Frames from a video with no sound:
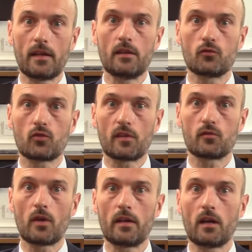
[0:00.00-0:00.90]
interest
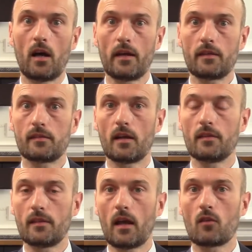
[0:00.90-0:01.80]
rate hikes
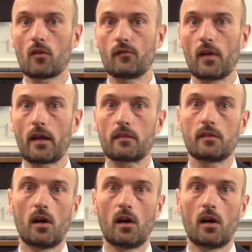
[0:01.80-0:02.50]
and their effects